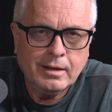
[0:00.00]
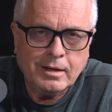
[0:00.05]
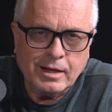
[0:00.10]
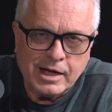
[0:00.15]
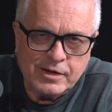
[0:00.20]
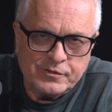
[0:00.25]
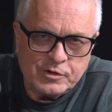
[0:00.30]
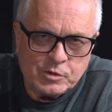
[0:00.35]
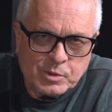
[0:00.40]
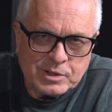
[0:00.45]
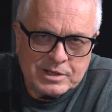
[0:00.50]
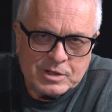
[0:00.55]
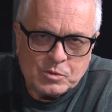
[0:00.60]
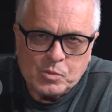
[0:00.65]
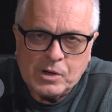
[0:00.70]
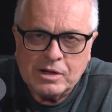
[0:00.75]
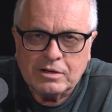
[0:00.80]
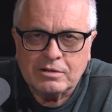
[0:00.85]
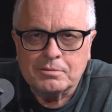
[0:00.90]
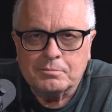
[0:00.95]
Hi, everyone, and
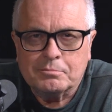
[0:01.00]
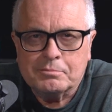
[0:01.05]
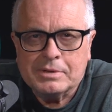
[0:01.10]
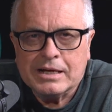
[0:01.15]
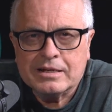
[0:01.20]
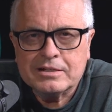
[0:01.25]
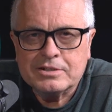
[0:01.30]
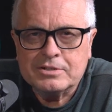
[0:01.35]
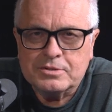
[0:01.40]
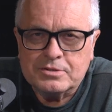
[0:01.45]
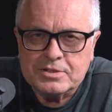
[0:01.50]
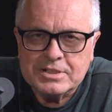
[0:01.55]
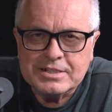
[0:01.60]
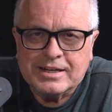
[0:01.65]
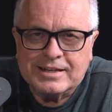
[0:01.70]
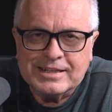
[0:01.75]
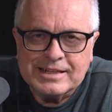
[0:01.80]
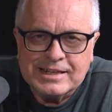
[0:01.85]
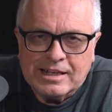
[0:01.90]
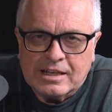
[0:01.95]
welcome back to
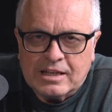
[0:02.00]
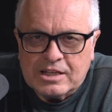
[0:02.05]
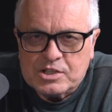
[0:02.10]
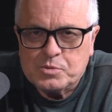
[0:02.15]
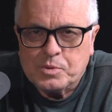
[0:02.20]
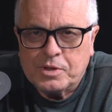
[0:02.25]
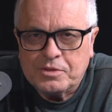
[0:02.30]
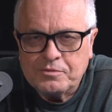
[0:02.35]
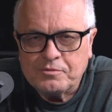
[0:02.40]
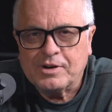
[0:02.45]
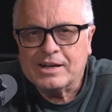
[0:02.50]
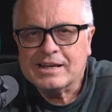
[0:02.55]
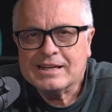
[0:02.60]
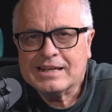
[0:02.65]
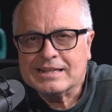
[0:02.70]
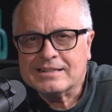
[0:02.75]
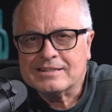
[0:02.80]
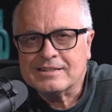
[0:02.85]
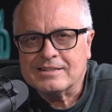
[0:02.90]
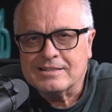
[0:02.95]
Study English with Frank.
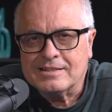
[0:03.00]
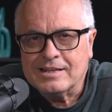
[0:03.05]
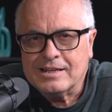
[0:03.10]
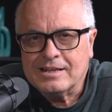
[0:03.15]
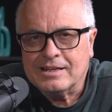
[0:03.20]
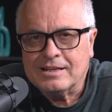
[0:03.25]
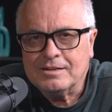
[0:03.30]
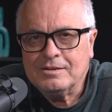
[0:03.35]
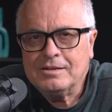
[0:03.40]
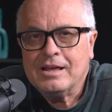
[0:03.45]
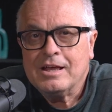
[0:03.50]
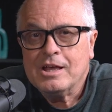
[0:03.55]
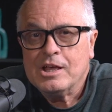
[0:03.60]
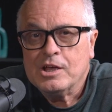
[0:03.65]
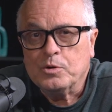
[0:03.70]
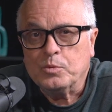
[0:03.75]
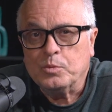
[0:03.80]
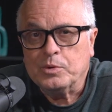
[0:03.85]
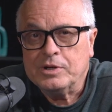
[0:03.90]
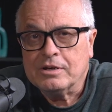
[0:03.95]
And today
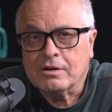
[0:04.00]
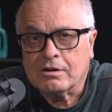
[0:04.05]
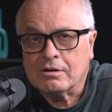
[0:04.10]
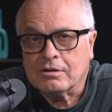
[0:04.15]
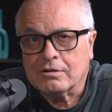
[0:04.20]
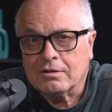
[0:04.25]
we are